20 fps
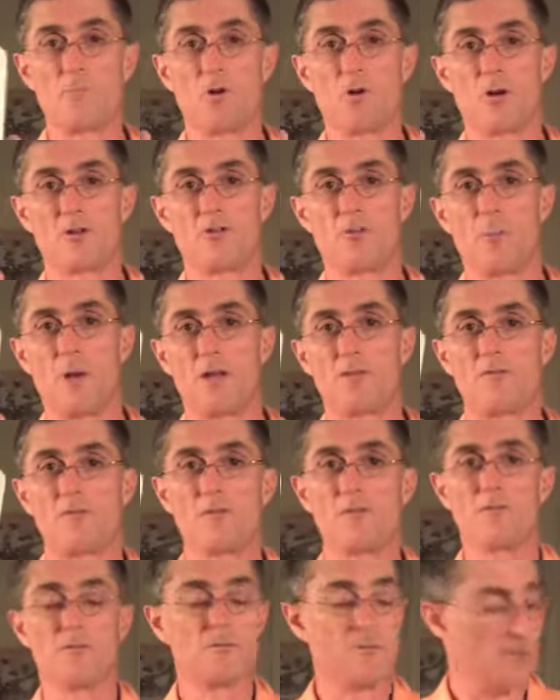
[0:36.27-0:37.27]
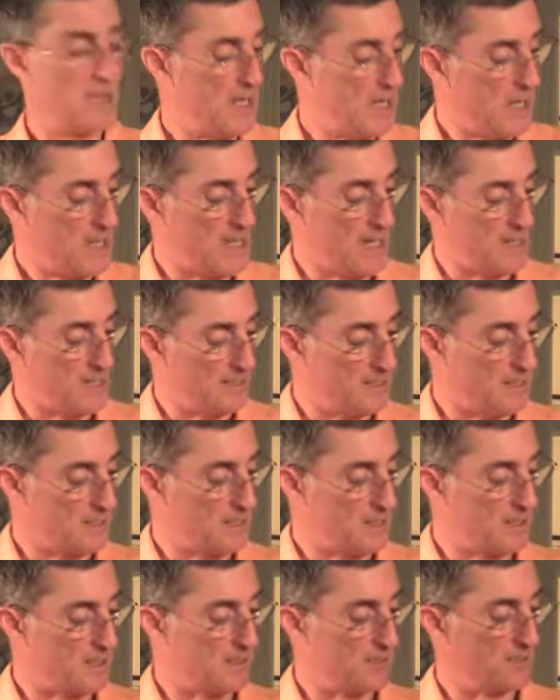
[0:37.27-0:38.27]
more expensive, and it
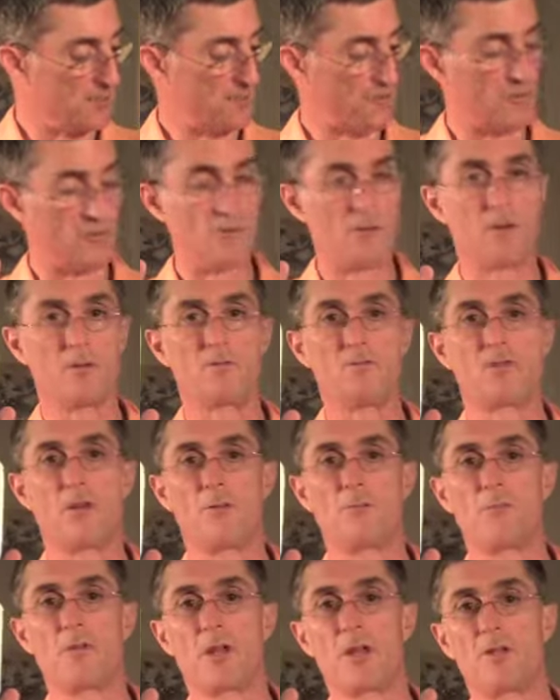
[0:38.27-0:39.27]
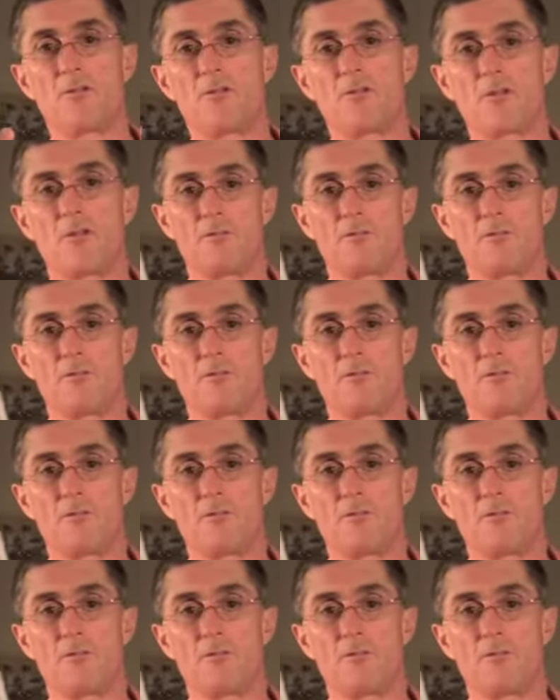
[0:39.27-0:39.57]
does some things that